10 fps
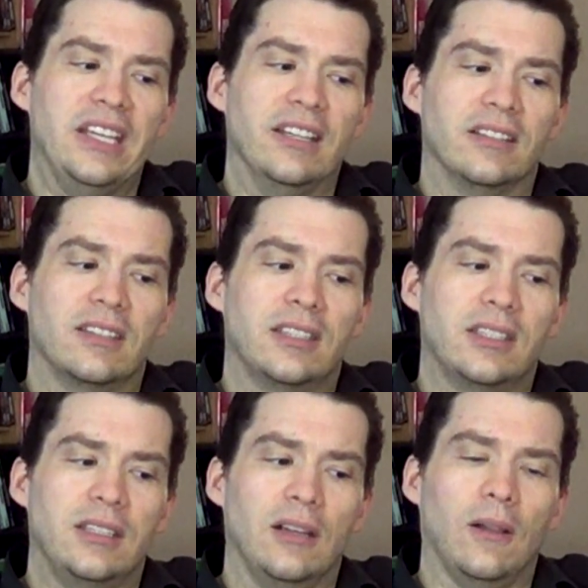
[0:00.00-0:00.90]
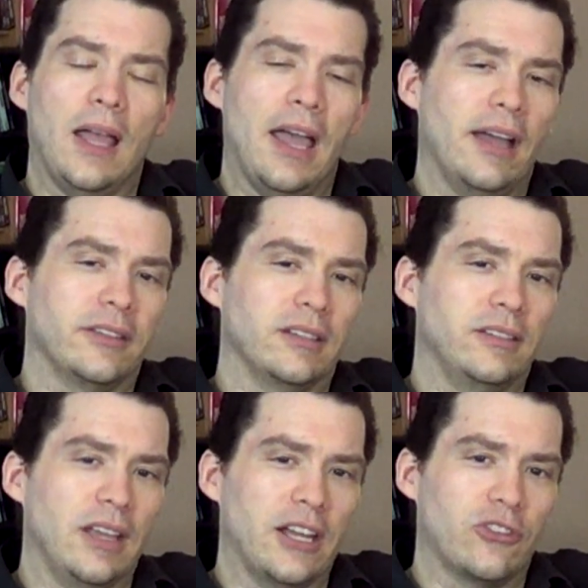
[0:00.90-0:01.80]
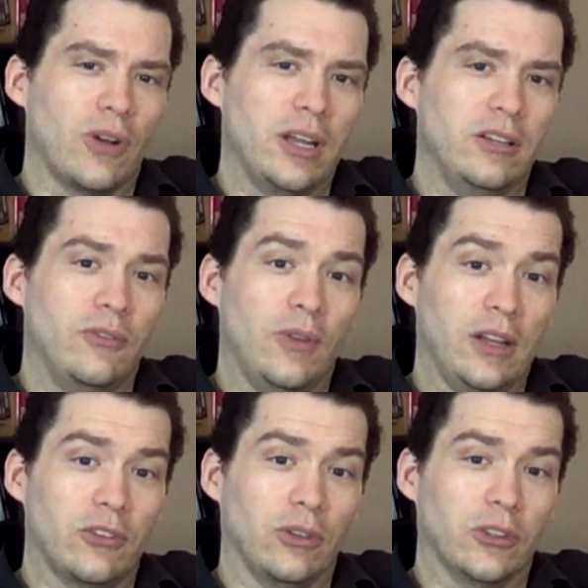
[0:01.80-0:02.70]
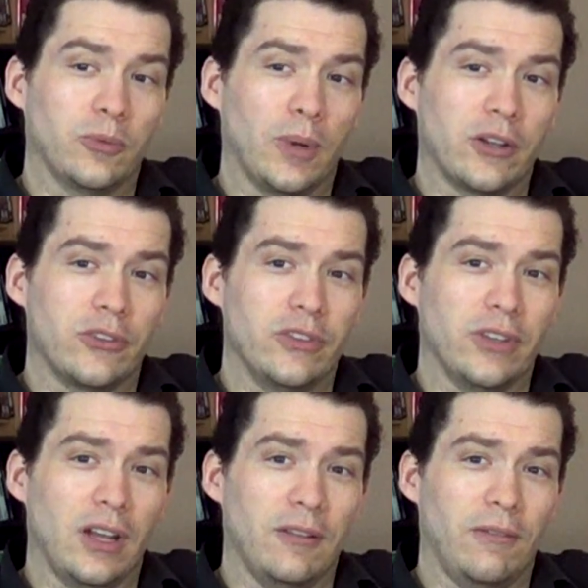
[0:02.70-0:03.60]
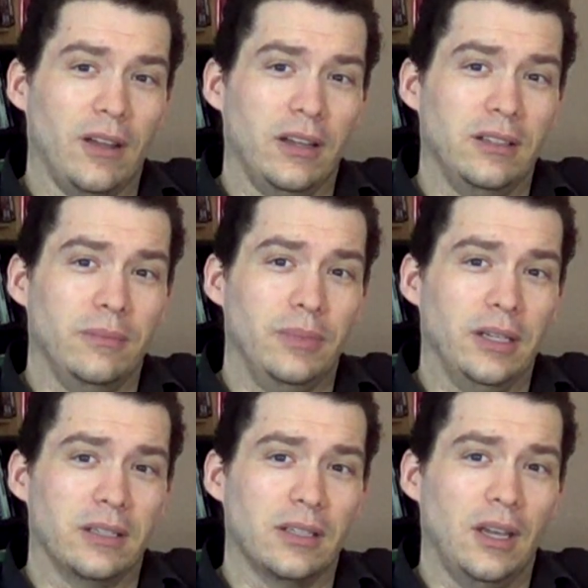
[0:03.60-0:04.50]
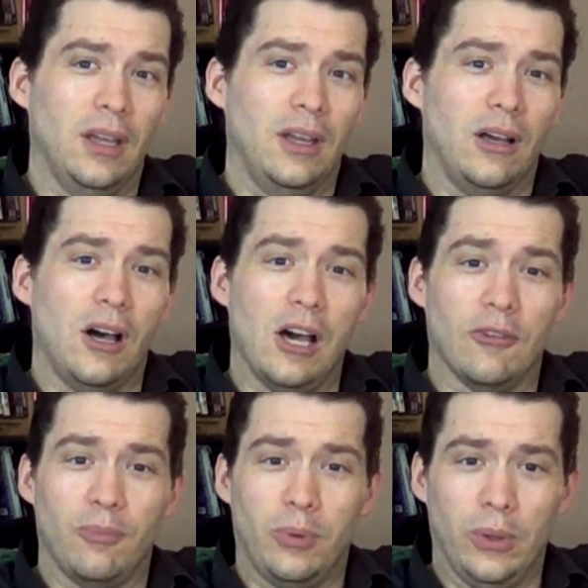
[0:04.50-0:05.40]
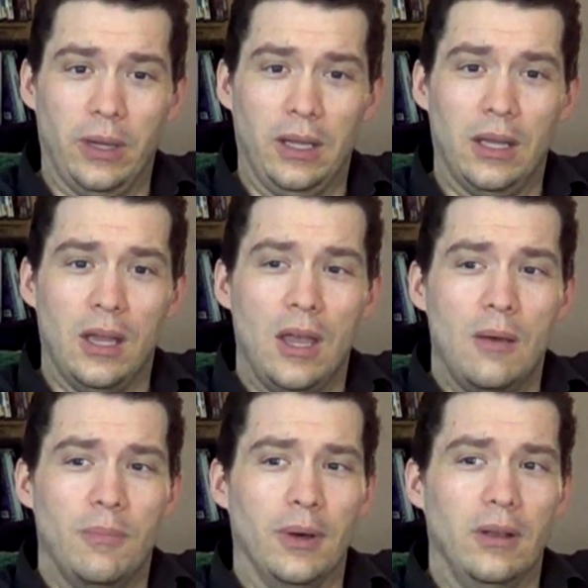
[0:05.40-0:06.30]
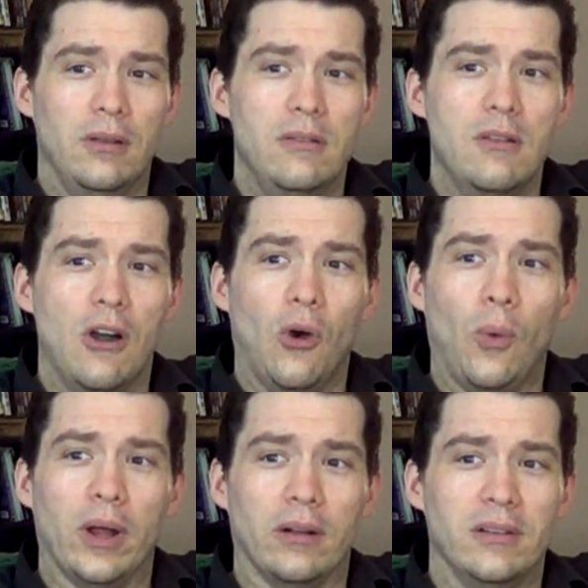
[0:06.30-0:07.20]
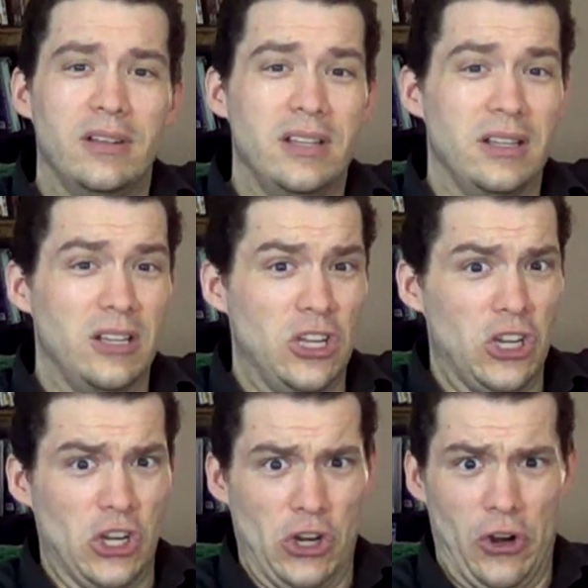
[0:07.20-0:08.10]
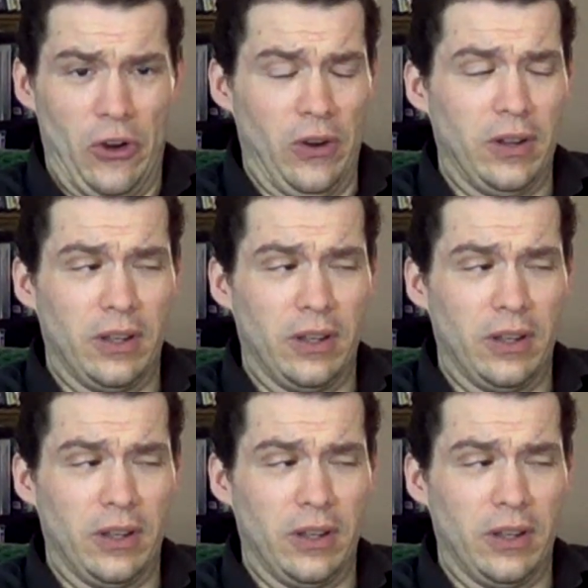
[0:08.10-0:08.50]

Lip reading: It still has exaggerated facial expressions that I find a bit off-putting, but nowhere near